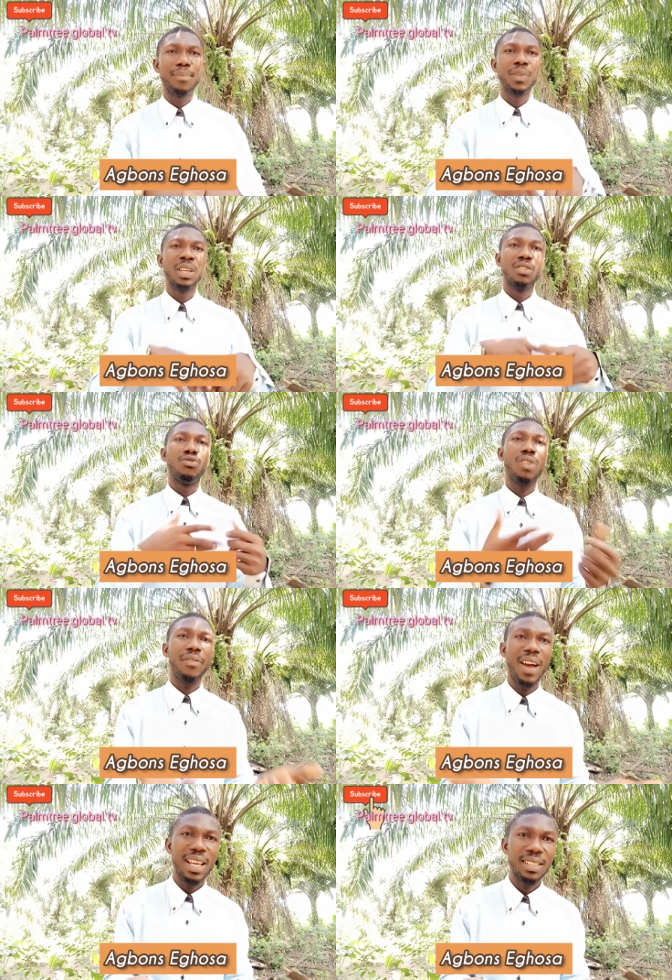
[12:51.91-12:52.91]
But
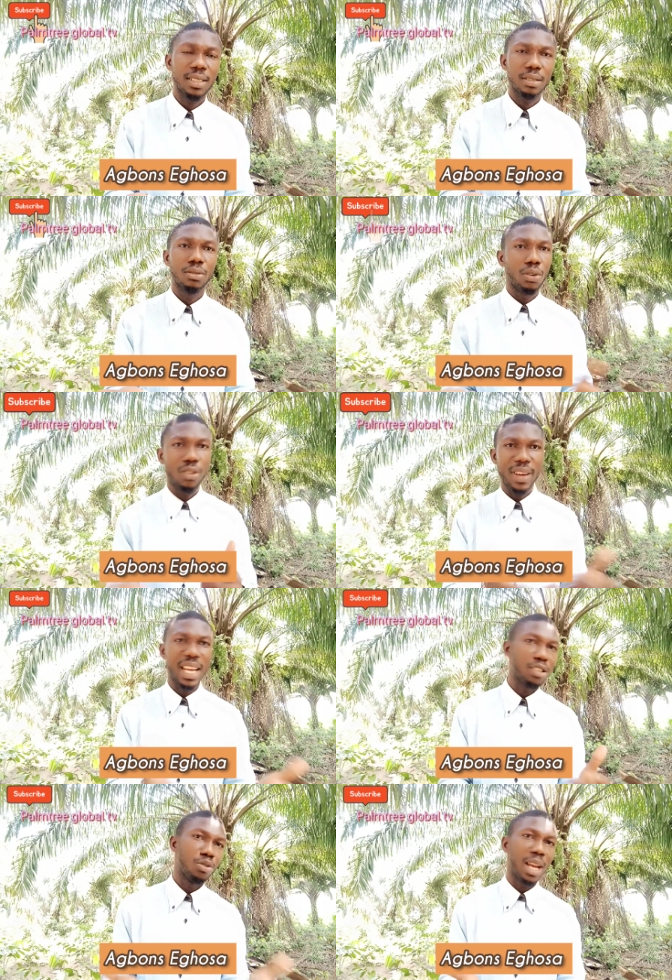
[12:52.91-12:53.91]
if it is a junction, you are
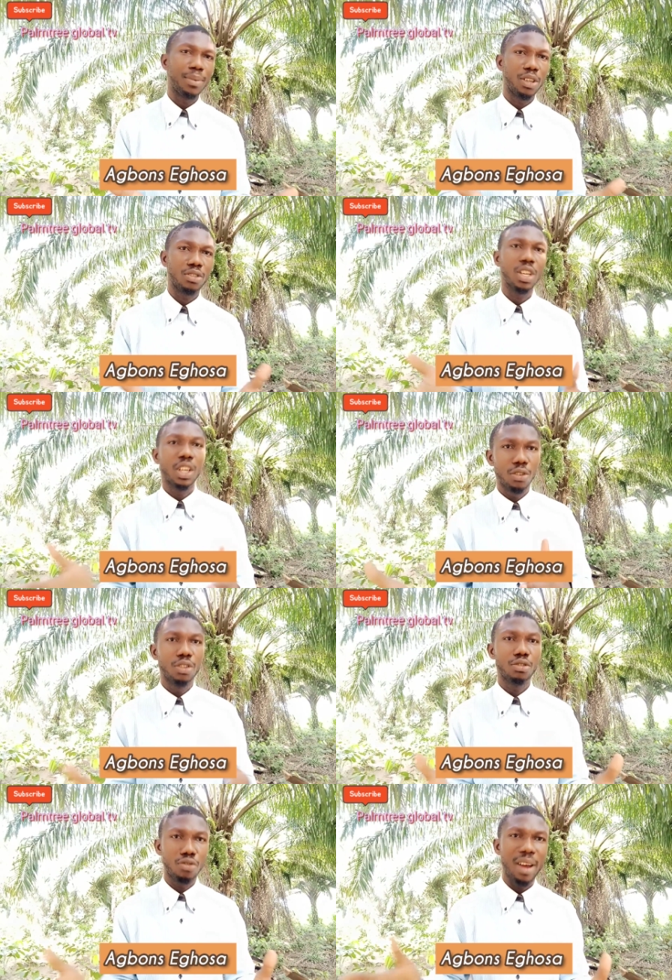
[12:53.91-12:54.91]
there. People will come
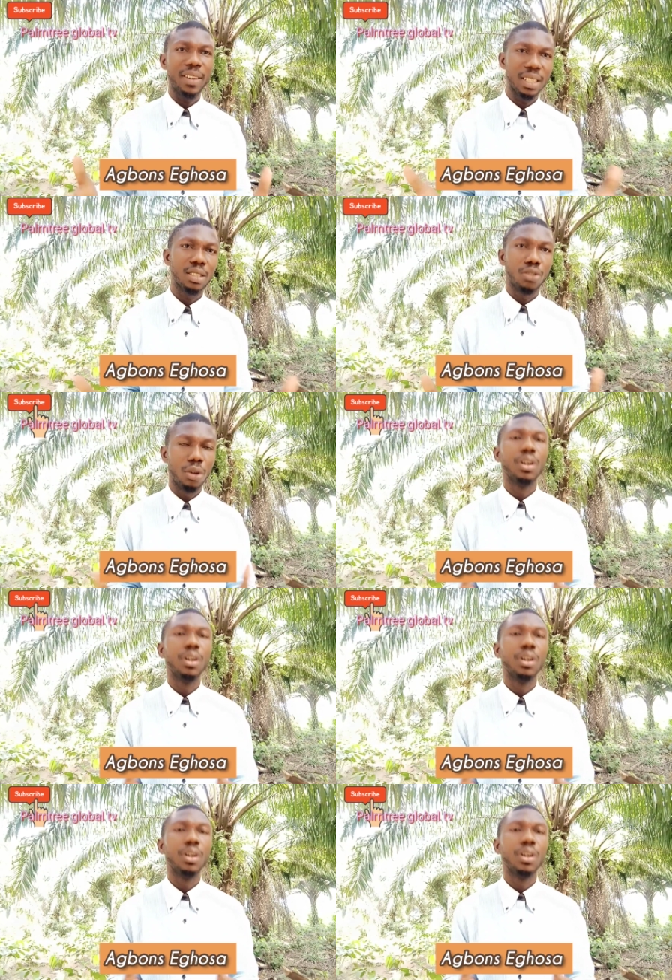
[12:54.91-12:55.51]
and patronize you.